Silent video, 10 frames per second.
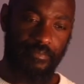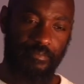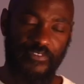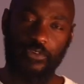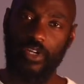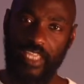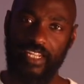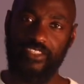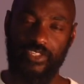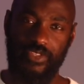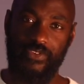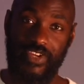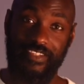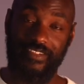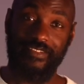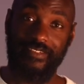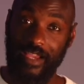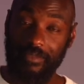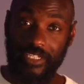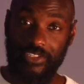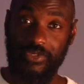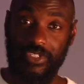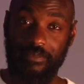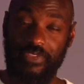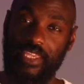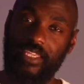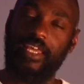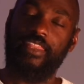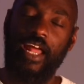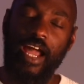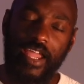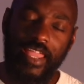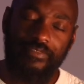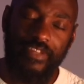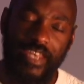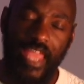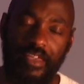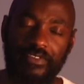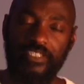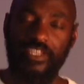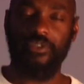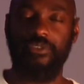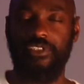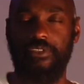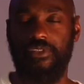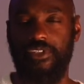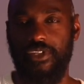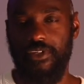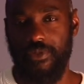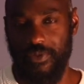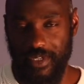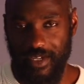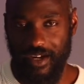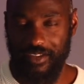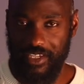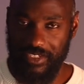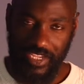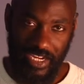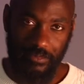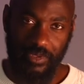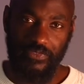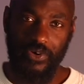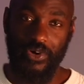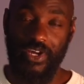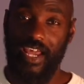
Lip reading: Before I get into the reasons, I'm going to do something that I have never told you to do on this channel before,